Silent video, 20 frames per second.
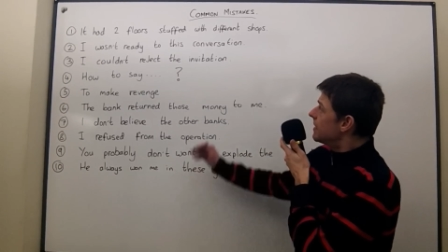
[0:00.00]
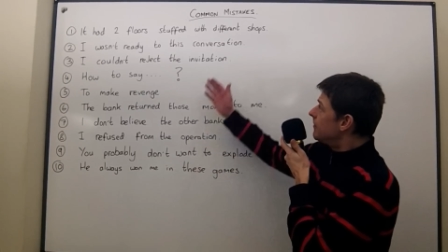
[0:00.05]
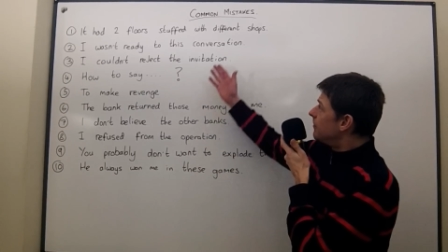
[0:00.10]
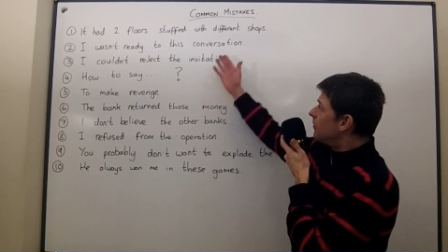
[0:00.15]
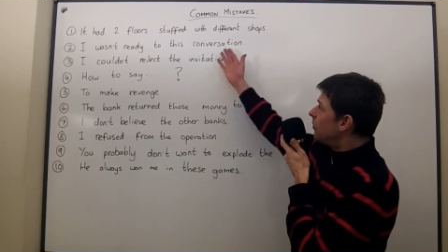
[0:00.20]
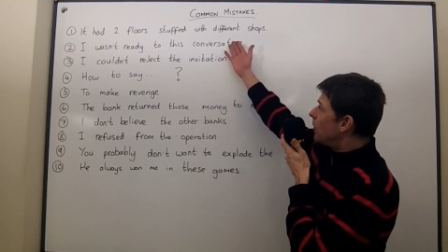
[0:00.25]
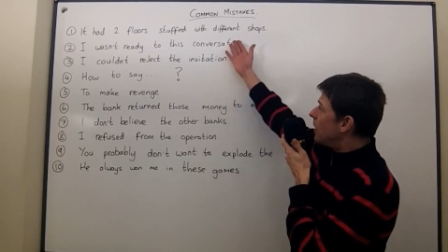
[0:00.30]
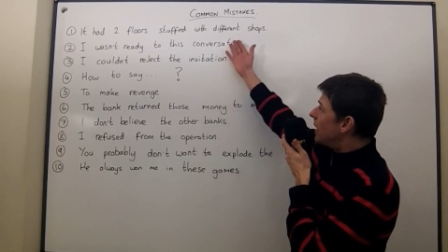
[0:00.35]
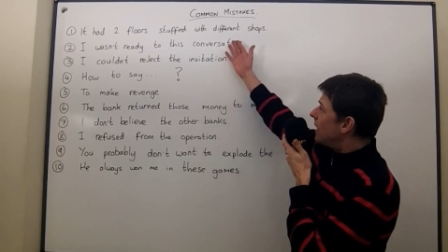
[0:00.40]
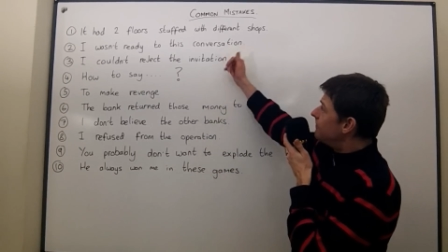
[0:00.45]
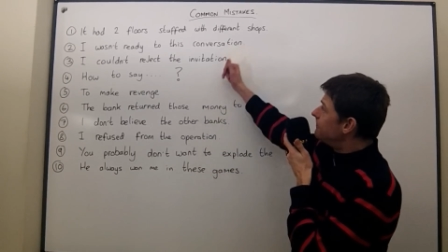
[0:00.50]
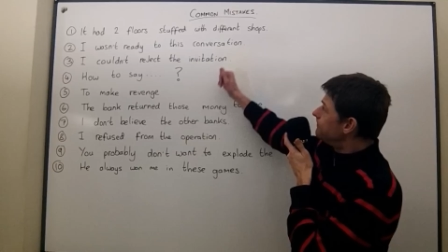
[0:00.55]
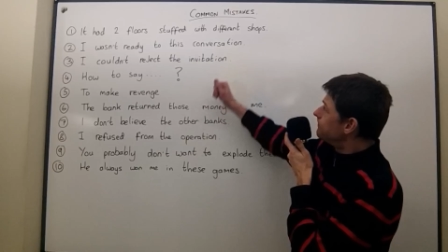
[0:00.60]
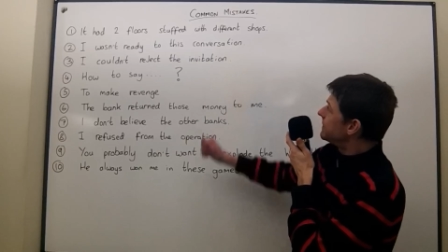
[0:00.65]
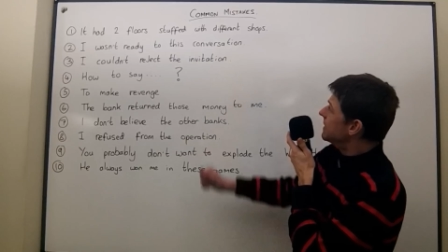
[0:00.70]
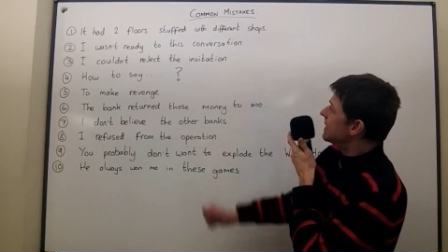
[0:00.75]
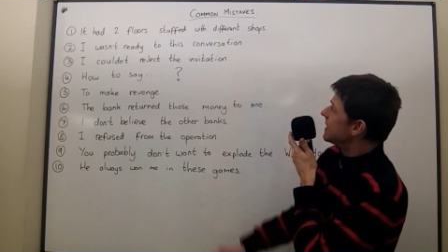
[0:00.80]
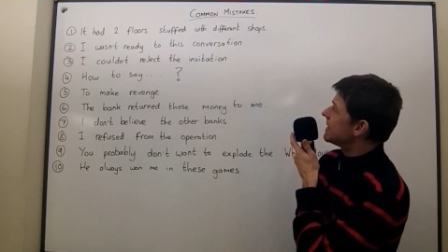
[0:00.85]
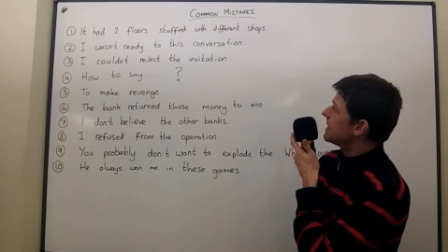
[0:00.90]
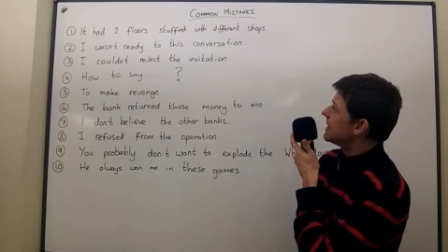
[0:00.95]
Number
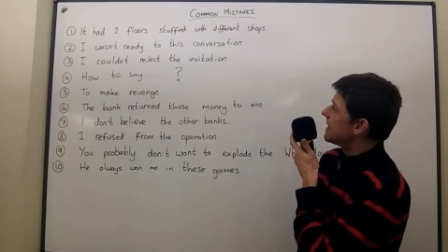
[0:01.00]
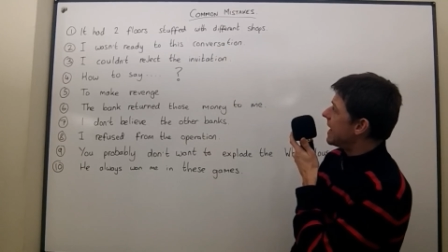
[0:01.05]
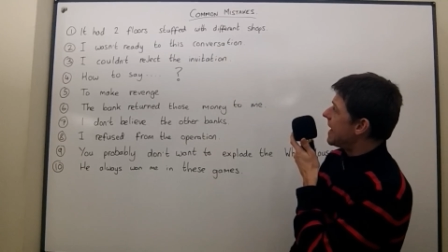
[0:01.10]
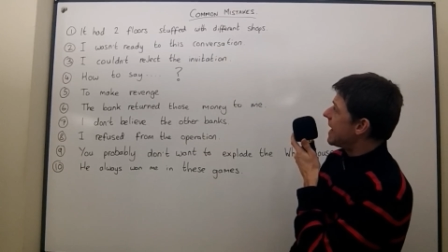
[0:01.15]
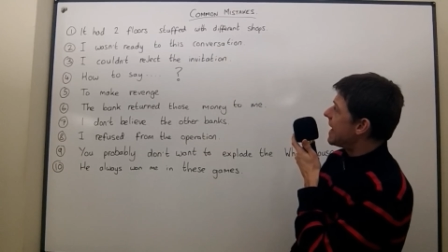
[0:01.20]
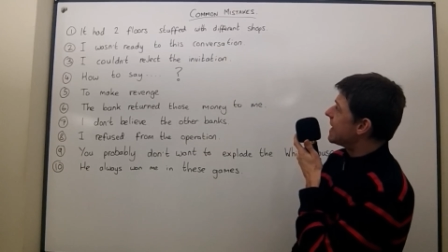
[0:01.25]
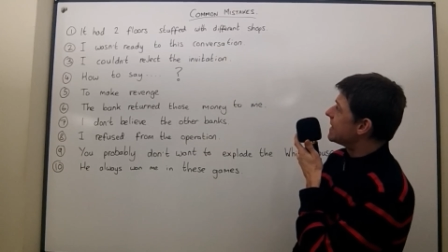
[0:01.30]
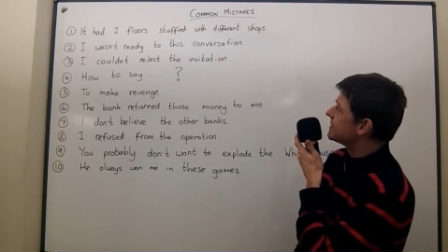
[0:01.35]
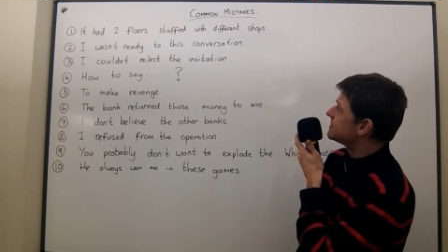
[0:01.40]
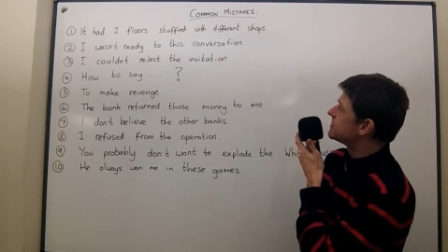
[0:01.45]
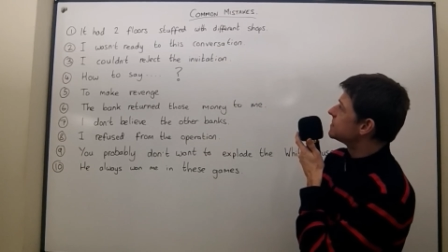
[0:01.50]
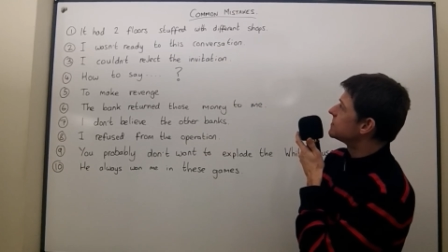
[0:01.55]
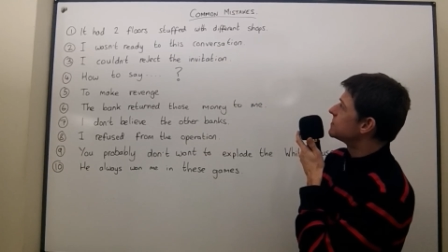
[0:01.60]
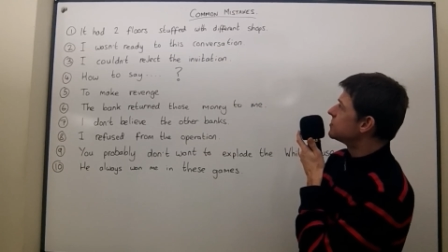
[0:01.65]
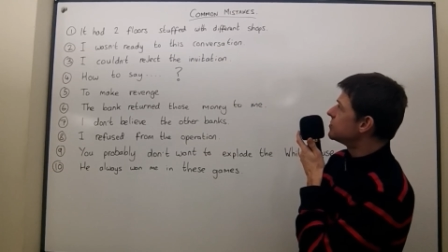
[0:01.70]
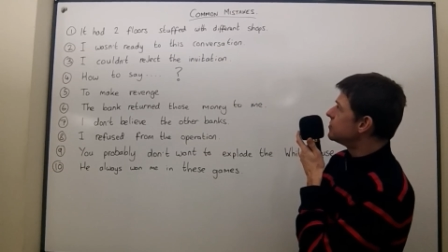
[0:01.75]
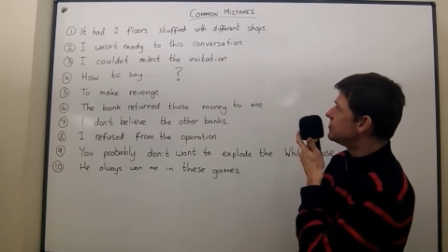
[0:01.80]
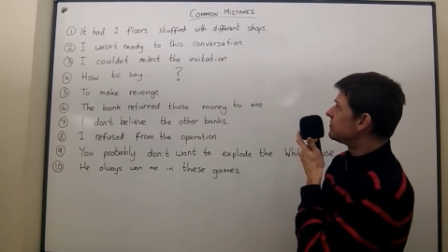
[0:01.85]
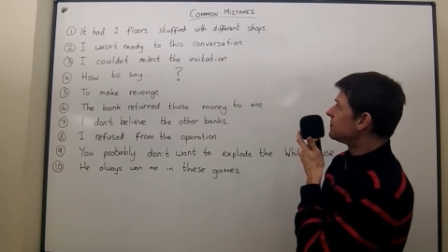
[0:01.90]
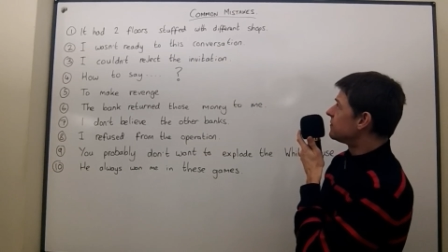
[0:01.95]
one, it had
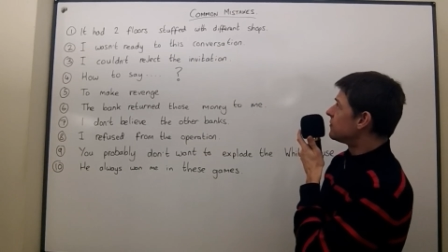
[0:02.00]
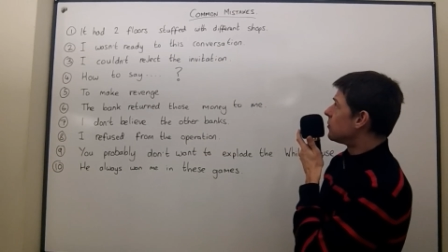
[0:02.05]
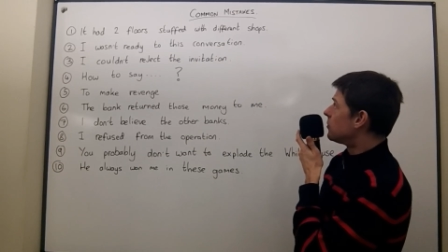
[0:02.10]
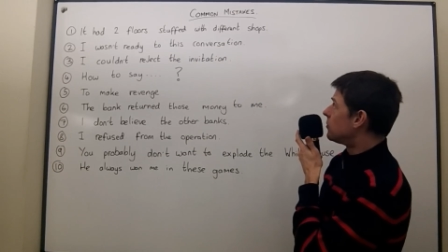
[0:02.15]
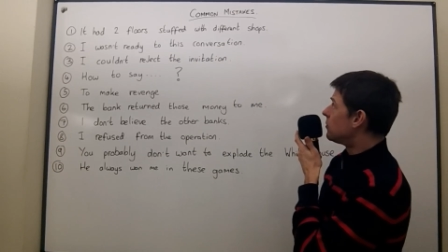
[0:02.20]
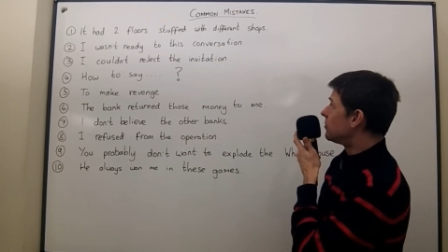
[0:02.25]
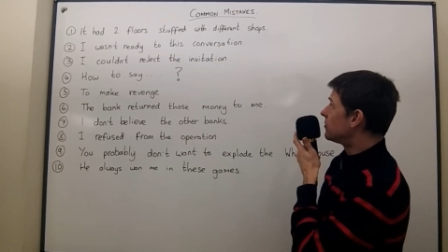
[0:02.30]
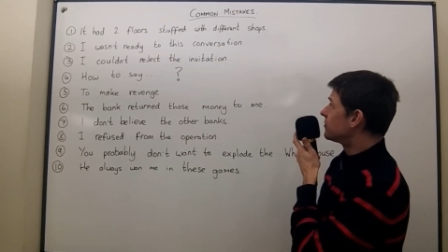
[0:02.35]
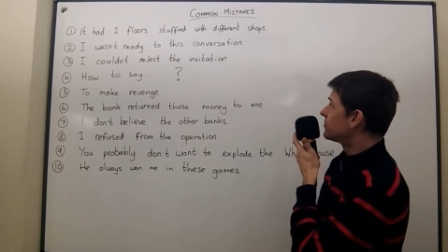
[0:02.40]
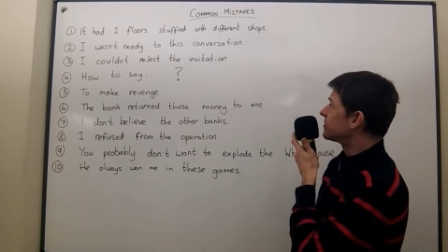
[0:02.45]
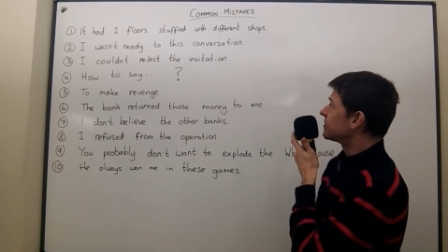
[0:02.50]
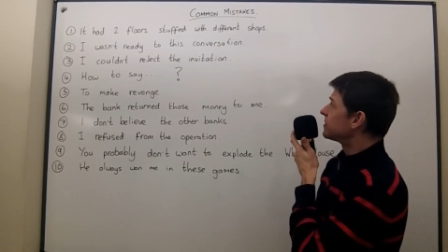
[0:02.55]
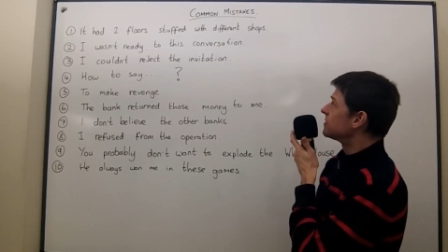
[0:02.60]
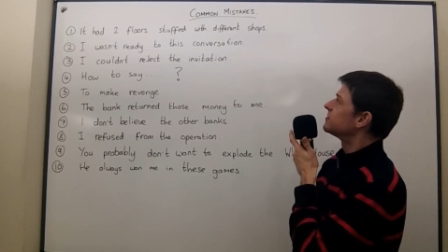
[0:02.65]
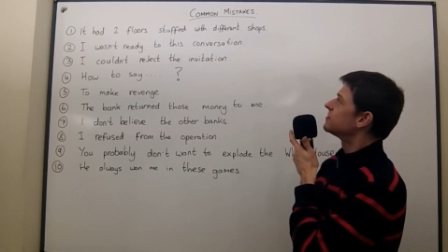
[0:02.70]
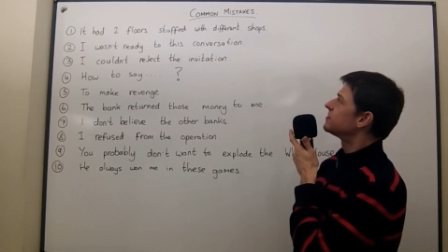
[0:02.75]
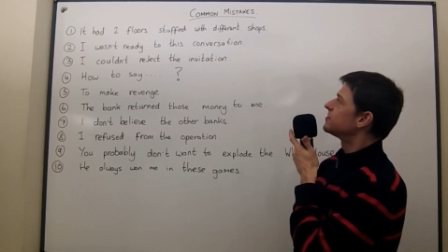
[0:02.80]
two floors